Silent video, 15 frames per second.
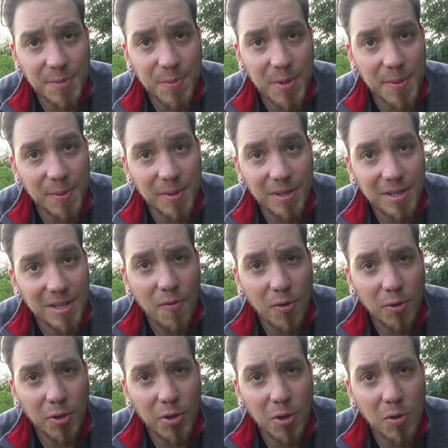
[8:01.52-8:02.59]
people.
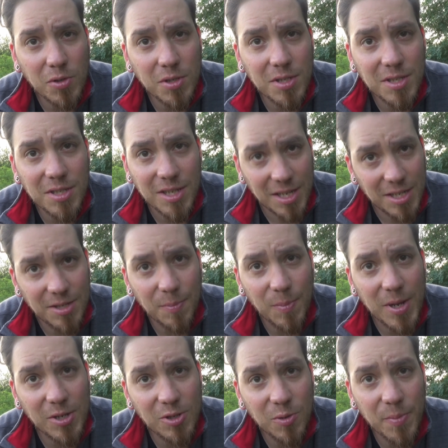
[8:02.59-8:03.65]
Foto Joosten is the
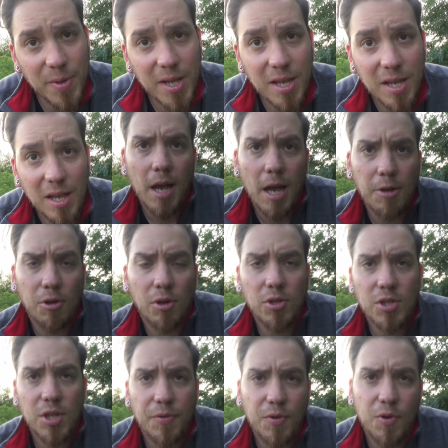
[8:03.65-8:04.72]
place to be. And
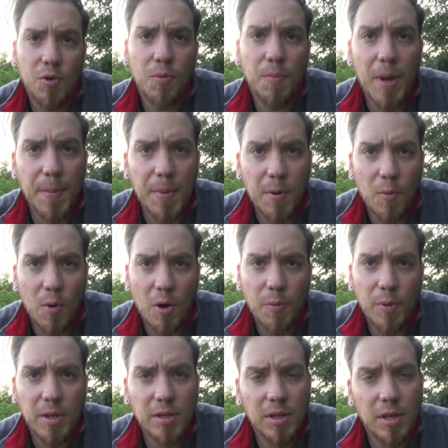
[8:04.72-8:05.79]
also if you maybe work
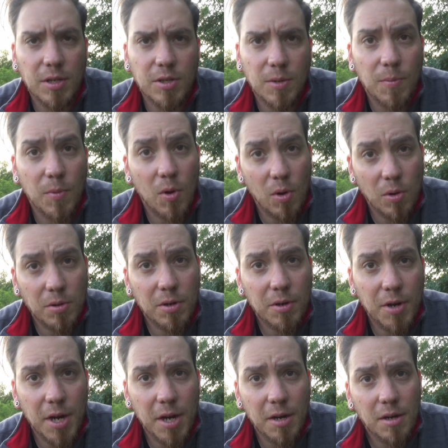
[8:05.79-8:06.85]
with some older
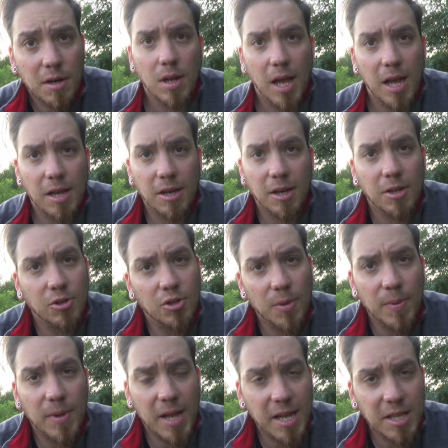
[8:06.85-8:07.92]
gear, like
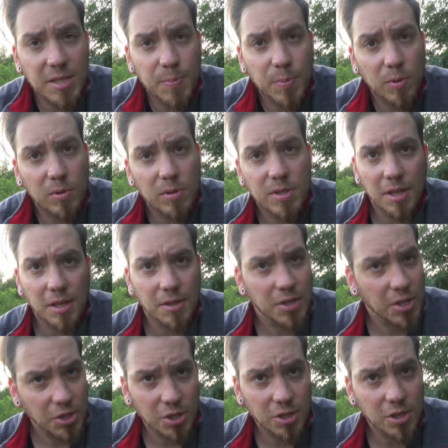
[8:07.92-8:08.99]
double 8 spools,
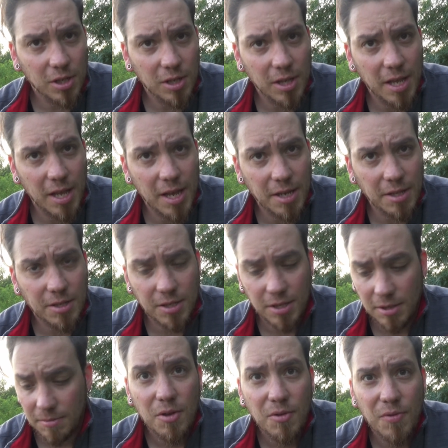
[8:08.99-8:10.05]
digital 8,
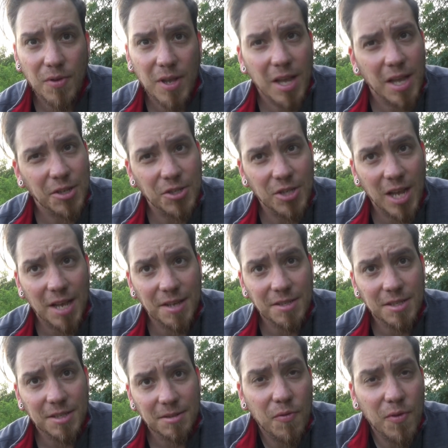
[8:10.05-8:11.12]

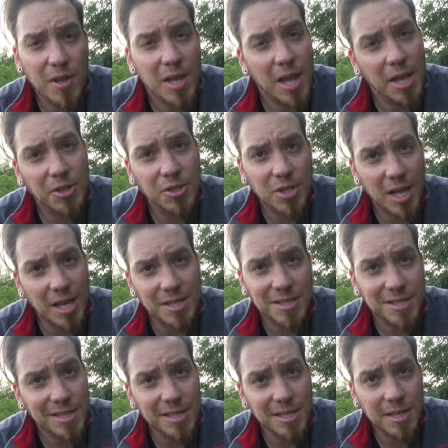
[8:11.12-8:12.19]
VHS,
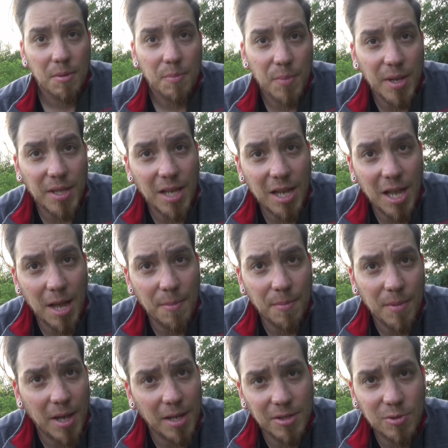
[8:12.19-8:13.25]
VHSC, Betacam
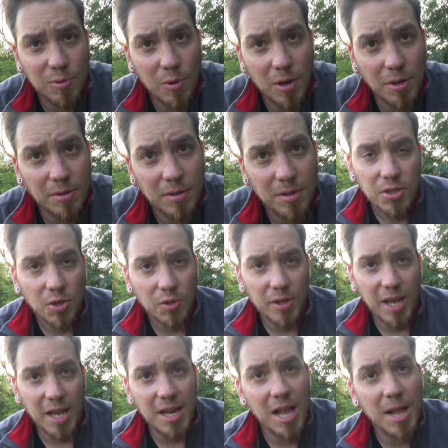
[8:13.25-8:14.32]
and so on. So they
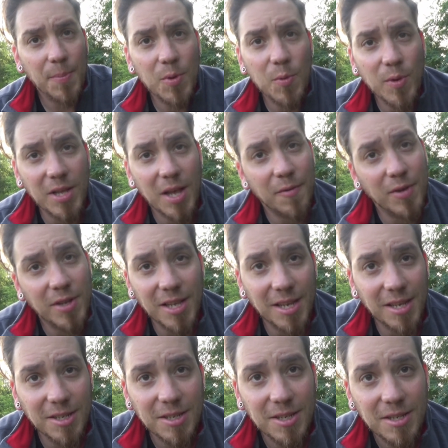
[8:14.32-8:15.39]
can help you with
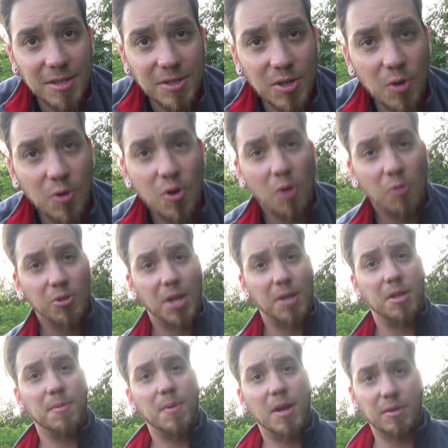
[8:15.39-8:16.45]
everything. So go check
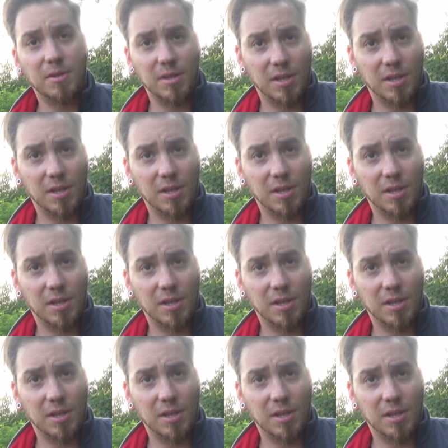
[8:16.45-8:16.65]
them out,